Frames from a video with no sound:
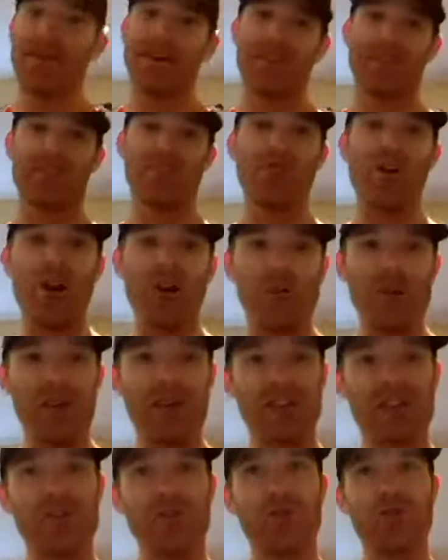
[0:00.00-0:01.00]
It's the wrong way
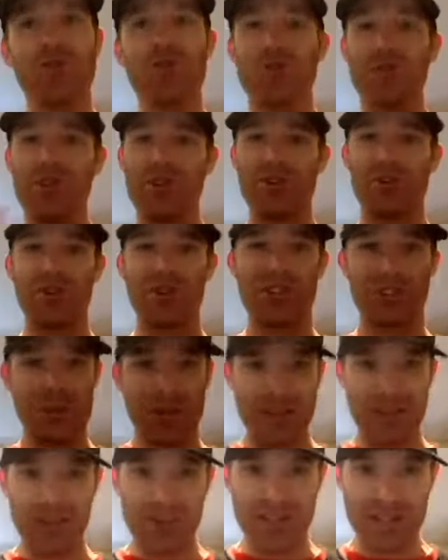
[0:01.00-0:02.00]
to go. You're only going to
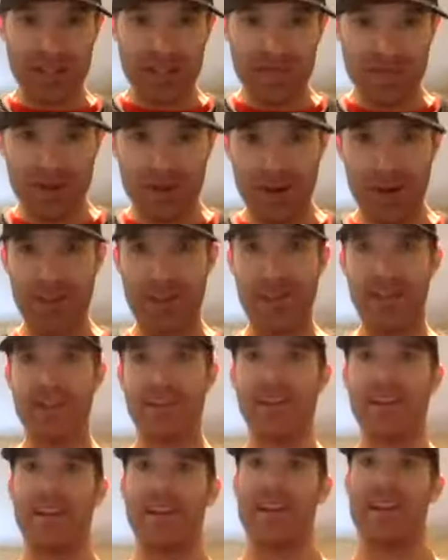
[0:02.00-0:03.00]
stress yourself out at the end
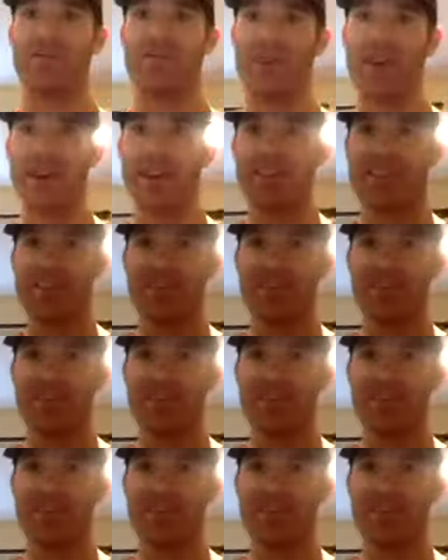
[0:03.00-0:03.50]
of the day, right?